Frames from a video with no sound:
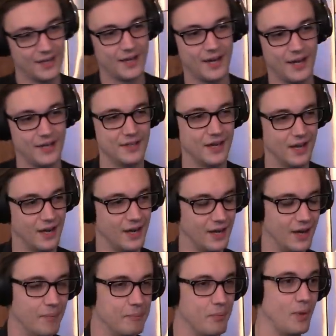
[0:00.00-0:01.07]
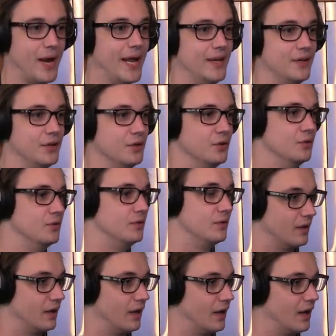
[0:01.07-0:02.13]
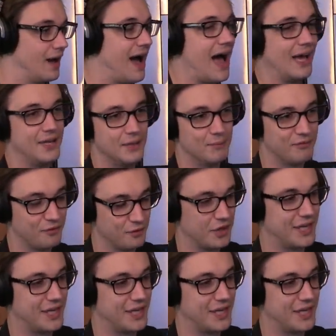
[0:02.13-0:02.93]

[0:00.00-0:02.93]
to get a, uh, a brand new uh, item for the